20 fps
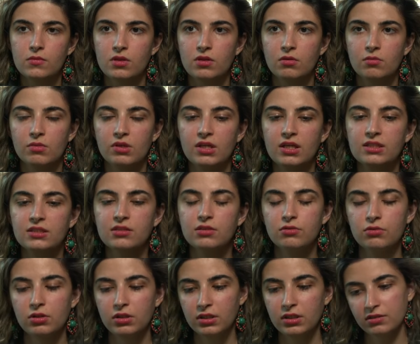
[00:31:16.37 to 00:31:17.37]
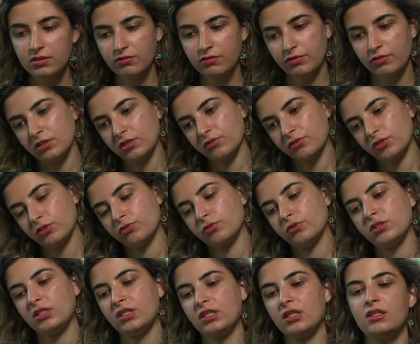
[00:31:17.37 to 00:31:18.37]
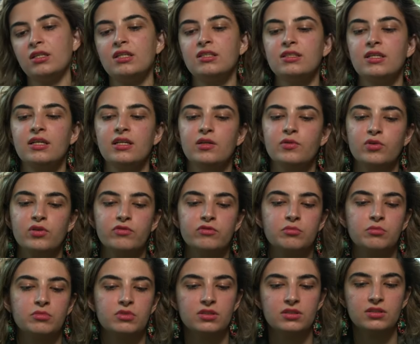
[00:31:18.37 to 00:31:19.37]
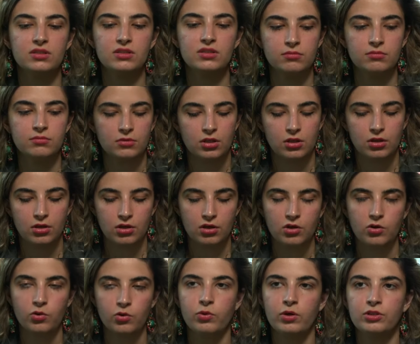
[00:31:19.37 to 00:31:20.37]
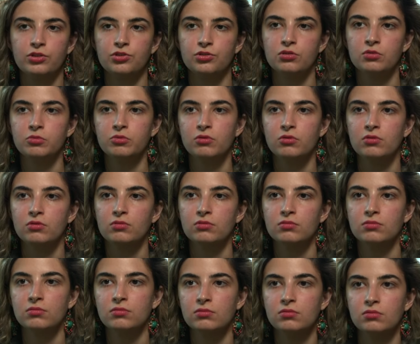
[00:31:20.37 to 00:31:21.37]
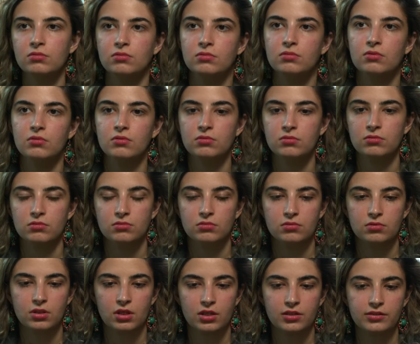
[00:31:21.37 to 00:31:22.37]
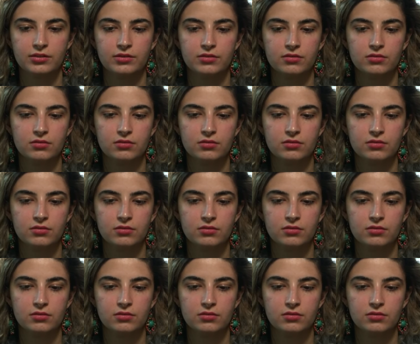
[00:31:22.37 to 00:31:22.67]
Because the rook is in front of the queen, that's kind of giving me some questionable thoughts.